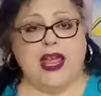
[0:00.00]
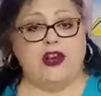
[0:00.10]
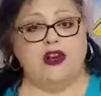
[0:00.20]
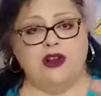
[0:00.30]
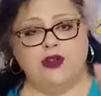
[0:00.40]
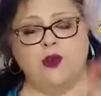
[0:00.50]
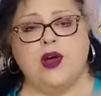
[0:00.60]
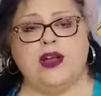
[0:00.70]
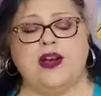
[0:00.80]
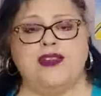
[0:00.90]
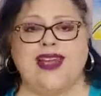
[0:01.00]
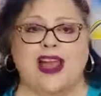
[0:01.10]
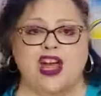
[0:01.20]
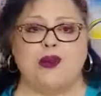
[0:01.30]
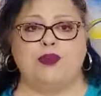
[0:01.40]
And you're the one
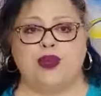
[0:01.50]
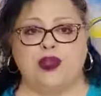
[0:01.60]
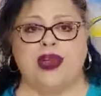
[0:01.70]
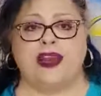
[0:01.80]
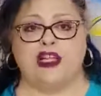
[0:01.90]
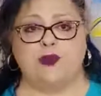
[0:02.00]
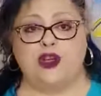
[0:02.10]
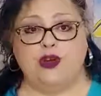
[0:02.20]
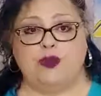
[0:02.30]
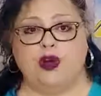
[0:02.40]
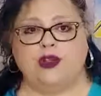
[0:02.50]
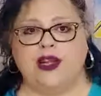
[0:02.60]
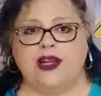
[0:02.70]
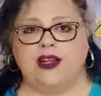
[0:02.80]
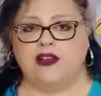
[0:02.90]
that complains when you pull
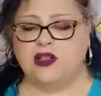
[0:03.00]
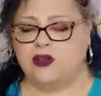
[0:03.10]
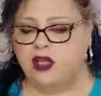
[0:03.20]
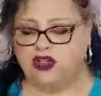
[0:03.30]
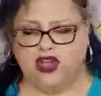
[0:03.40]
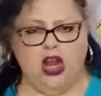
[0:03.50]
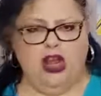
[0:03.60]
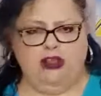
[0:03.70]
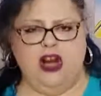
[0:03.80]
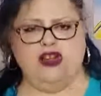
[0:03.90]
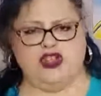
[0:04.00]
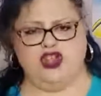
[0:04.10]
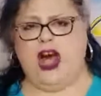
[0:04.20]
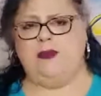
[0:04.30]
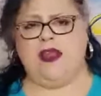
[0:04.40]
in that there's
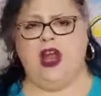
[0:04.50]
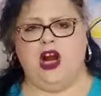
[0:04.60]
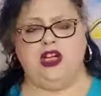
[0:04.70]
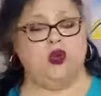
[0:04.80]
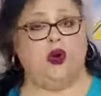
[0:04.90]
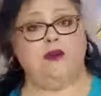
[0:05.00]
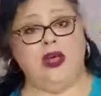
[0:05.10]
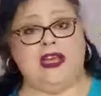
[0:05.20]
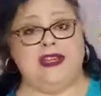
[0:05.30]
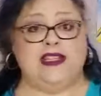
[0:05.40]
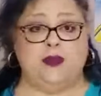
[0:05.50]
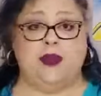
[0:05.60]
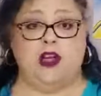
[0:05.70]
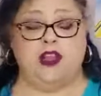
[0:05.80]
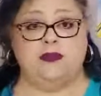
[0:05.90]
shopping carts, or buggies as
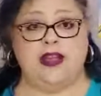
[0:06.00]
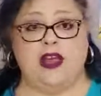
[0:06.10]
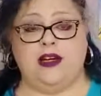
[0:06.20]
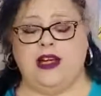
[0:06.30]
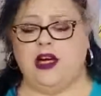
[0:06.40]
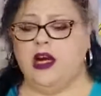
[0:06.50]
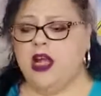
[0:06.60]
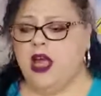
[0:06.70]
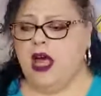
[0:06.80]
we call them down here,